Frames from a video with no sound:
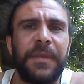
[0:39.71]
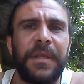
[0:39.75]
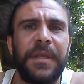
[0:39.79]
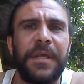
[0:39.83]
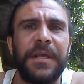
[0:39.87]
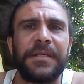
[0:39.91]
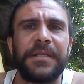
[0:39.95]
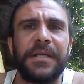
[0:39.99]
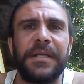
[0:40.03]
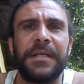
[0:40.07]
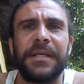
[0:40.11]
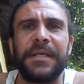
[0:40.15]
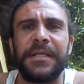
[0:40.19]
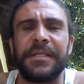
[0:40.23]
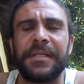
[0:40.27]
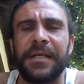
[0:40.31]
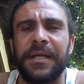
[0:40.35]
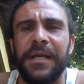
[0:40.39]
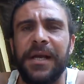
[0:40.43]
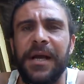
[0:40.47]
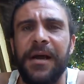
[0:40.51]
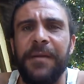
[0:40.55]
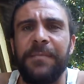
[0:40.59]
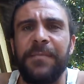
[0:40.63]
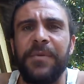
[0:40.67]
He has a
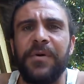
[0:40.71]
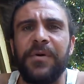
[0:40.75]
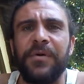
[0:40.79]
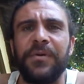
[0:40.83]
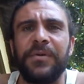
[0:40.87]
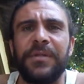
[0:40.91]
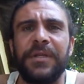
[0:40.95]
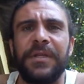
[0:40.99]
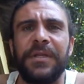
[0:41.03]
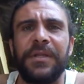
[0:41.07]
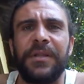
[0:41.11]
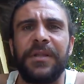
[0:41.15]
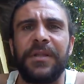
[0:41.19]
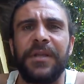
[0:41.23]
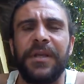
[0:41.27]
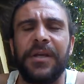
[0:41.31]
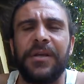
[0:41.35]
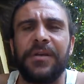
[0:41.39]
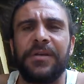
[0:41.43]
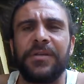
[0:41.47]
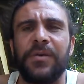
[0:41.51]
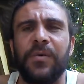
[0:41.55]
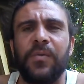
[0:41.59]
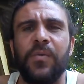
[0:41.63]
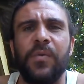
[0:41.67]
decent combos. He
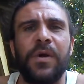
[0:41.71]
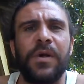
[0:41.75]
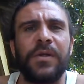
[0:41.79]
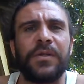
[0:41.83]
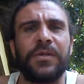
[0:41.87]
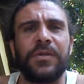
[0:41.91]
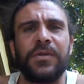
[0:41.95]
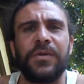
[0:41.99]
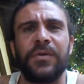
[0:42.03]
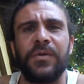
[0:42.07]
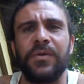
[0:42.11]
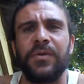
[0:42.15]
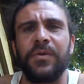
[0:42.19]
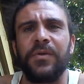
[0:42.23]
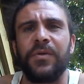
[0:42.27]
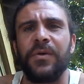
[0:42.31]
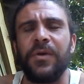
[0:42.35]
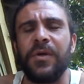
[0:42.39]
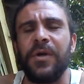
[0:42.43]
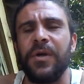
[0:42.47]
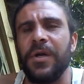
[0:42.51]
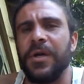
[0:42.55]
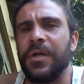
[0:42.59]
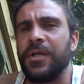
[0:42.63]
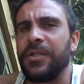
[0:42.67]
goes a 1-2 to
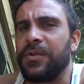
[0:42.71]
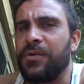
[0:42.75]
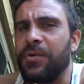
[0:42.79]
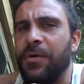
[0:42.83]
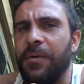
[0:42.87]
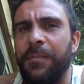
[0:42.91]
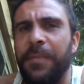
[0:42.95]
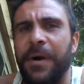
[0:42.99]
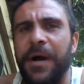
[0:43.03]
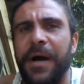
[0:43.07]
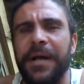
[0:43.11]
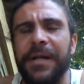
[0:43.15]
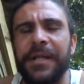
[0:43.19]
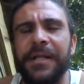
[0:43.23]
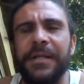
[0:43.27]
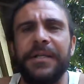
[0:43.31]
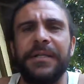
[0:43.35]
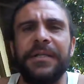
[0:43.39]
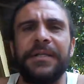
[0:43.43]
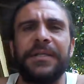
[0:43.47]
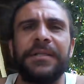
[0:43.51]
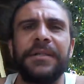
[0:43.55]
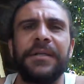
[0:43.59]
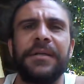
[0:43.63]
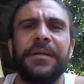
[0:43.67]
a
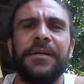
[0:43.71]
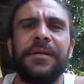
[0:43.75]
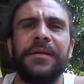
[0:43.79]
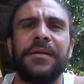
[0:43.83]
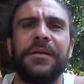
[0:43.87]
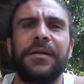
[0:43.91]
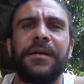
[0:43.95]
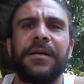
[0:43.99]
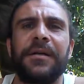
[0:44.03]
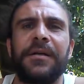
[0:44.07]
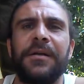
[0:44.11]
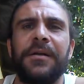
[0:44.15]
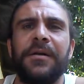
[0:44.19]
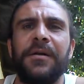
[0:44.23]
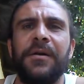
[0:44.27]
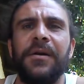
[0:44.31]
body hook,